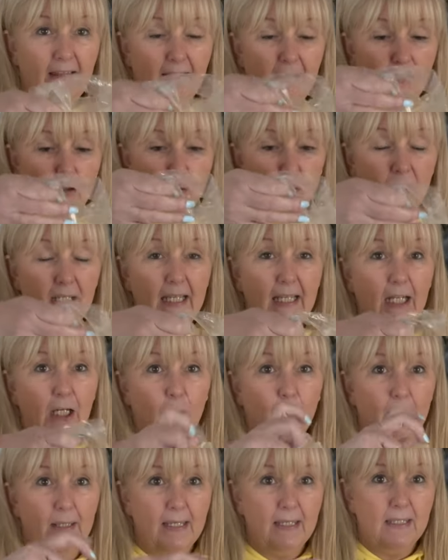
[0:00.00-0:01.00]
then your
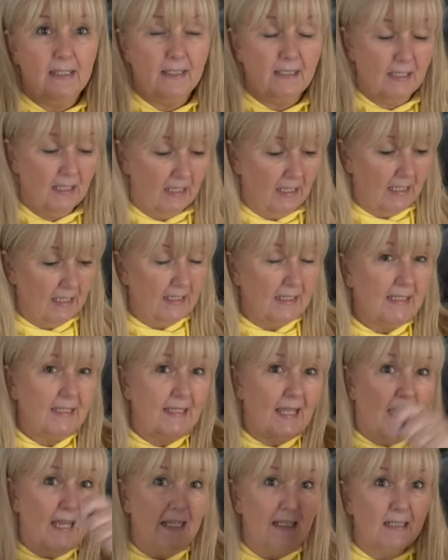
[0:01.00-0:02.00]
liquids,
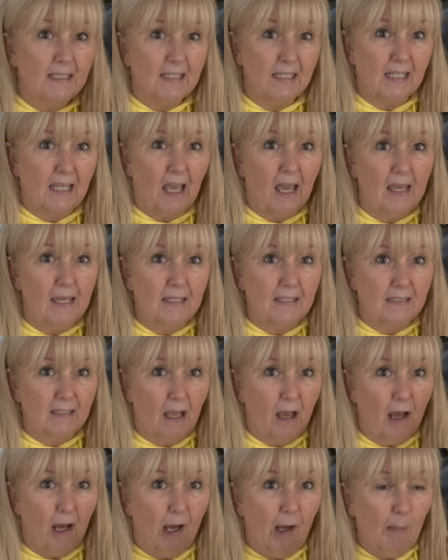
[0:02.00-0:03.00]
stand the case
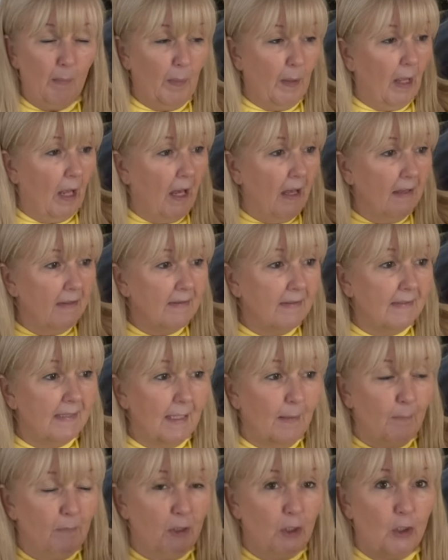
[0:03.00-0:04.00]
up,
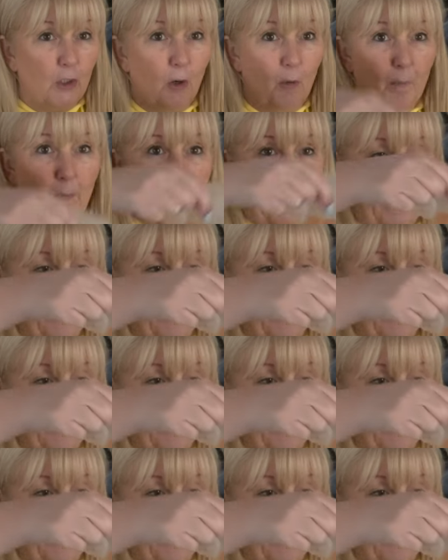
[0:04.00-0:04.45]
unzip the top bit